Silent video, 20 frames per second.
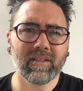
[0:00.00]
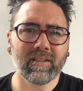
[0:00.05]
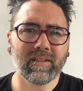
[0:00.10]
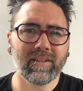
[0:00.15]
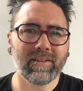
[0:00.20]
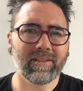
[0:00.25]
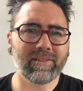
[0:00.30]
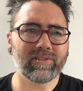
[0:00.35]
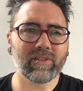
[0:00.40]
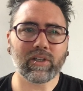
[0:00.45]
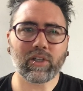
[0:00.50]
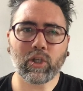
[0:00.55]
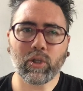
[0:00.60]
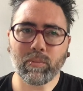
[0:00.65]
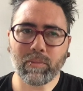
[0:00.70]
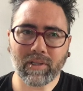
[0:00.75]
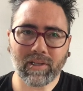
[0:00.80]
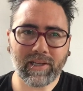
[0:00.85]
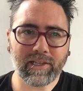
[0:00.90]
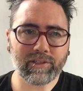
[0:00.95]
this
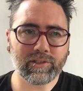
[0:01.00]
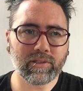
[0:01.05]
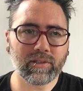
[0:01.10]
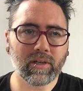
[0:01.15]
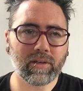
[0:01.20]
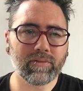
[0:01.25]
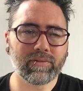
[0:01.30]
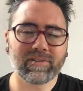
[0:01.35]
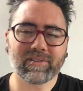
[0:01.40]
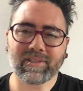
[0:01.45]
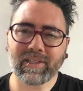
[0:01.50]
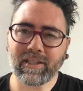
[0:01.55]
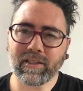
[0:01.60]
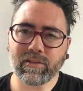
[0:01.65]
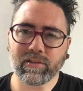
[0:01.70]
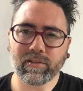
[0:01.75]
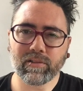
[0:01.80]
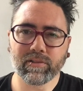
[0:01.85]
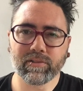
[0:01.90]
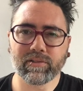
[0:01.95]
accumulation of
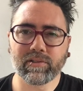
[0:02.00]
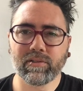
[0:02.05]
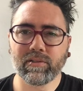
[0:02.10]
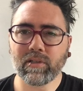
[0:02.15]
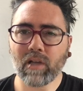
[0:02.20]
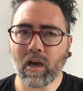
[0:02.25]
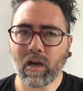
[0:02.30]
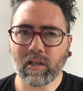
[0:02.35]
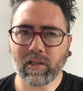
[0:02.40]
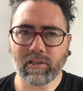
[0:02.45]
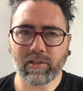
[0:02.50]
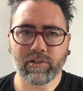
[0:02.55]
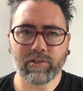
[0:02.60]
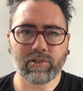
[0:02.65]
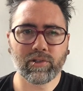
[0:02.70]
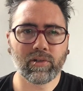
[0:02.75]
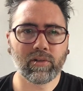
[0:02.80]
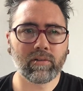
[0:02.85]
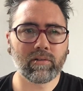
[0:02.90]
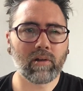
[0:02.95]
skills,
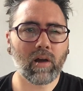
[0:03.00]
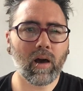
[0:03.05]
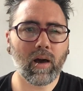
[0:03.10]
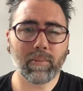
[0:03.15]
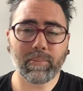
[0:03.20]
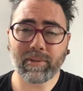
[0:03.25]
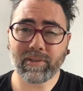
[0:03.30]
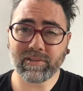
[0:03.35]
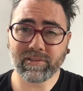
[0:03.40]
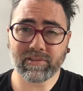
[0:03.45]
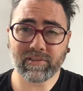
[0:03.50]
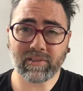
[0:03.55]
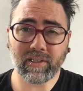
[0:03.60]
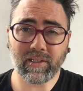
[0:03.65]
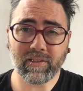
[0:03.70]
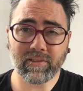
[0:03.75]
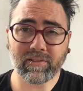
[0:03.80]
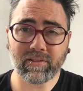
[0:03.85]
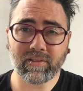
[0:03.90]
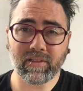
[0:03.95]
knowledge,
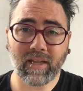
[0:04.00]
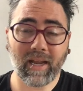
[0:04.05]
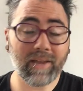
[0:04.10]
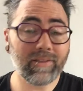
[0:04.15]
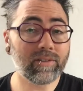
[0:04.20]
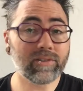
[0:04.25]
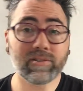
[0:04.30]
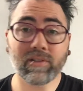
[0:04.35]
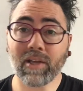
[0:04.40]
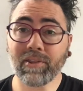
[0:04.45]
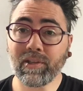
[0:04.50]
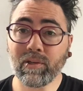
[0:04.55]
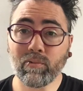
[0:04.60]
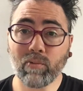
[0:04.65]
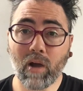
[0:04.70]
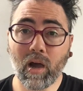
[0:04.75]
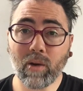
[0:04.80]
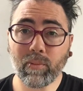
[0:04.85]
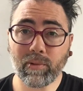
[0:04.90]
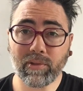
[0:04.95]
competencies, and there's nothing
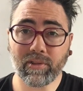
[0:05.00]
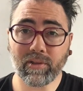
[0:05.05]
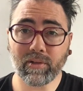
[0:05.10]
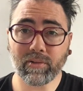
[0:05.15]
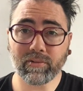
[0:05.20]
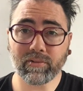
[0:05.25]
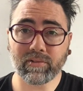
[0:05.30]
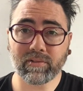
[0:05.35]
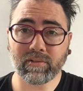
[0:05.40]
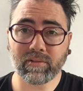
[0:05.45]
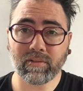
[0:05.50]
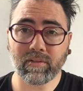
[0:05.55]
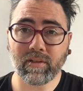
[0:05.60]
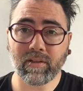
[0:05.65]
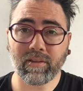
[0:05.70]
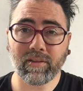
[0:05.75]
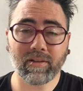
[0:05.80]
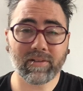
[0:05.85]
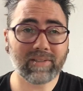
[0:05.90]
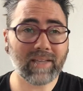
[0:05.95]
wrong with those.
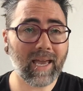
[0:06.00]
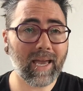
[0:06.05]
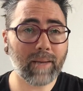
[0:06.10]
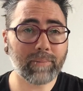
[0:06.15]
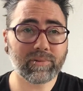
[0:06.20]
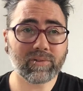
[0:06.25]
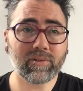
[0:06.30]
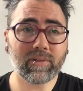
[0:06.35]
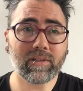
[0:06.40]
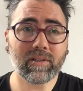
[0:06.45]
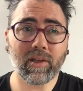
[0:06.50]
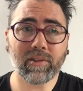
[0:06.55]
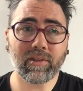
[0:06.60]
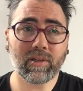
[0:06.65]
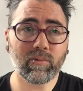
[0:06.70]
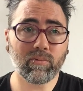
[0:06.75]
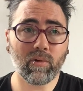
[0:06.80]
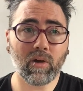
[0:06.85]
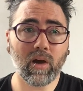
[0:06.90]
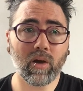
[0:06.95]
There's absolutely
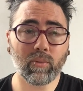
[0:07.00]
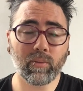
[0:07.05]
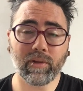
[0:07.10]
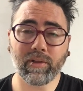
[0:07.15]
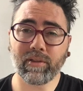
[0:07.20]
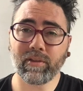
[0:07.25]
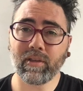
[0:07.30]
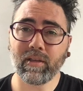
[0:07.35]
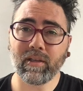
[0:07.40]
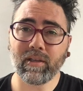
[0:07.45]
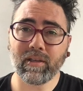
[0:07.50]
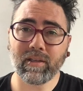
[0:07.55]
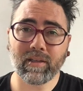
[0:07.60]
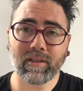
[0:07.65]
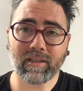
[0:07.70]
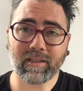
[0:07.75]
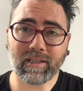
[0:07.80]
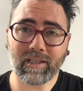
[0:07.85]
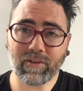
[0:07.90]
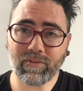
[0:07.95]
nothing wrong with
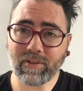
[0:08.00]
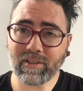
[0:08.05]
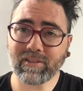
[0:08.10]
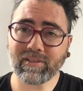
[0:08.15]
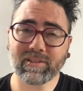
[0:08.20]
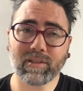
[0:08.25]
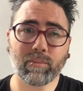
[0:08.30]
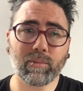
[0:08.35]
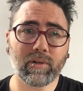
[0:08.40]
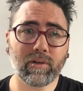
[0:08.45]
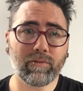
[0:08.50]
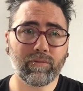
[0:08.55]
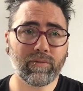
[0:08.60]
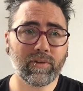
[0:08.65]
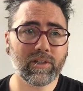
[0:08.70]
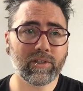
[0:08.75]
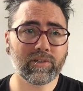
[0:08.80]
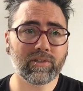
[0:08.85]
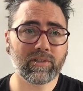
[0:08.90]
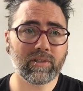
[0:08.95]
giving someone a
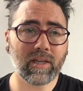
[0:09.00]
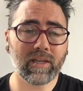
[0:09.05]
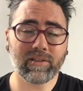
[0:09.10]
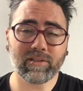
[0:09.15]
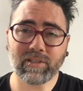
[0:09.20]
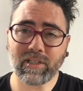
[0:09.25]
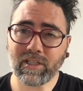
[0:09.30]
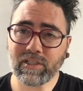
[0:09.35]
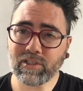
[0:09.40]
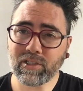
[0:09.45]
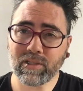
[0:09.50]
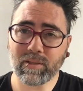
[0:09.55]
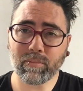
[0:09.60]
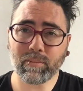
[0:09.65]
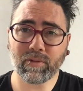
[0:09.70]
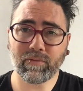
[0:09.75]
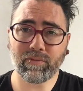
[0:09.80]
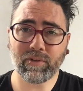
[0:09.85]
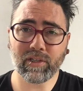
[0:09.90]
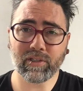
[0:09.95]
fish and teaching them to
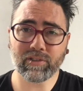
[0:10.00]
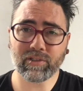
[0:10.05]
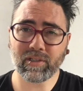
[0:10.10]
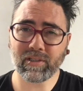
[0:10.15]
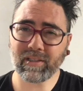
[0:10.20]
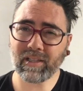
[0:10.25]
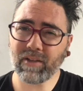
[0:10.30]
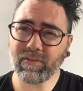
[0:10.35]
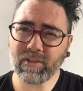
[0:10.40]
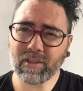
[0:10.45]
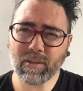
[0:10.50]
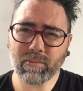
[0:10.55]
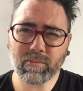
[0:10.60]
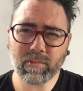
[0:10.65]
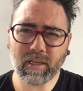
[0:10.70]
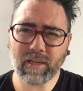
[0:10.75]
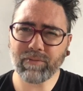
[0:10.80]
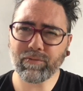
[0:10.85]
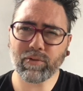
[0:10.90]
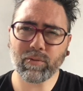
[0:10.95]
fish, giving them
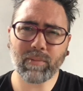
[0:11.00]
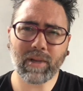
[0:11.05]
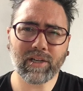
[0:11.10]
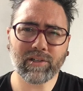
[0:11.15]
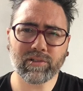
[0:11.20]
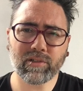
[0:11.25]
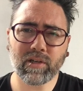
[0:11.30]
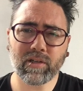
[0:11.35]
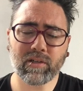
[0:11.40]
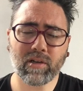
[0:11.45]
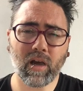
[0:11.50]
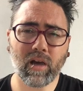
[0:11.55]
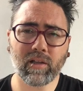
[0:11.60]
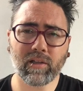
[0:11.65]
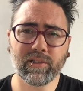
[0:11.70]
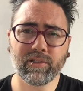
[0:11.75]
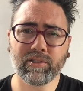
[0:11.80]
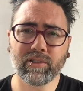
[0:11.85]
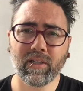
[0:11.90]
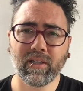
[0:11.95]
information and
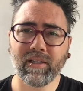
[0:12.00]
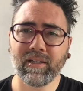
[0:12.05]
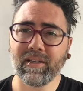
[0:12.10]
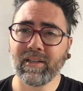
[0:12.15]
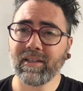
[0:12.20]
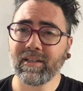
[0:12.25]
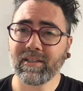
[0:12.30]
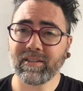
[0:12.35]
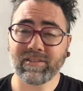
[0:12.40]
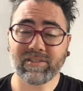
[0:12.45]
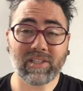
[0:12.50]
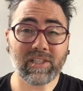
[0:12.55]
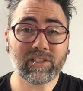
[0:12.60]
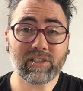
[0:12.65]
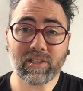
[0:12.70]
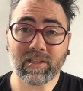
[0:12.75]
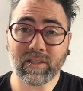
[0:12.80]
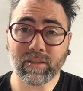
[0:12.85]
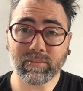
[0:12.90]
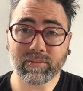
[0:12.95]
knowledge,
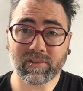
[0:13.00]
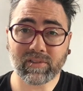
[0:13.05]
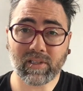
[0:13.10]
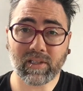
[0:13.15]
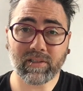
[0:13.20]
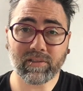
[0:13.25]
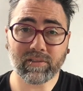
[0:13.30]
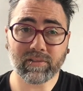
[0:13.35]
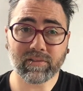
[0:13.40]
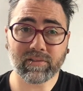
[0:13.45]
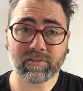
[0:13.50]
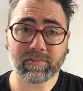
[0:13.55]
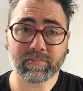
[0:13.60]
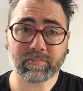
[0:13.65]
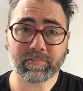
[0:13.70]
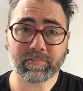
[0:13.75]
teaching them skills.